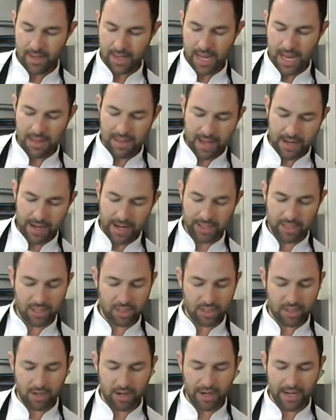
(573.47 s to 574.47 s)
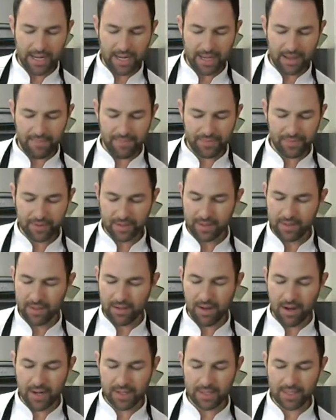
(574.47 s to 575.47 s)
And then I stir it.
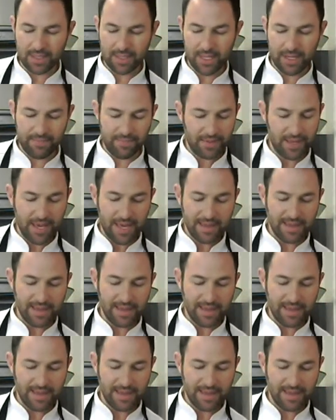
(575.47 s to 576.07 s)
Honestly,